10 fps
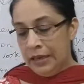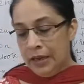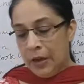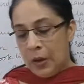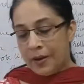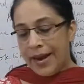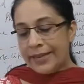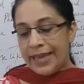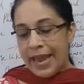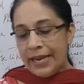Alright,
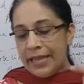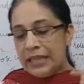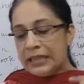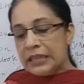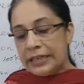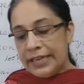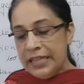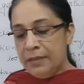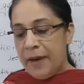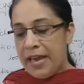then in the
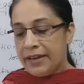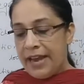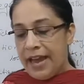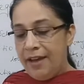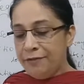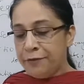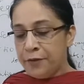13th paragraph,